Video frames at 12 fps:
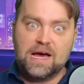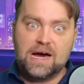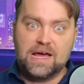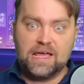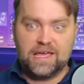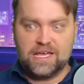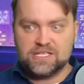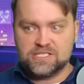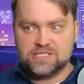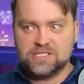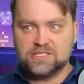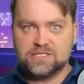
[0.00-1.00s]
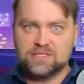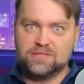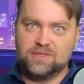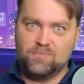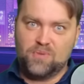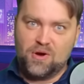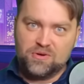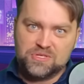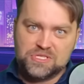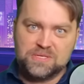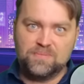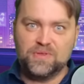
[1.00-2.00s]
I exited the box,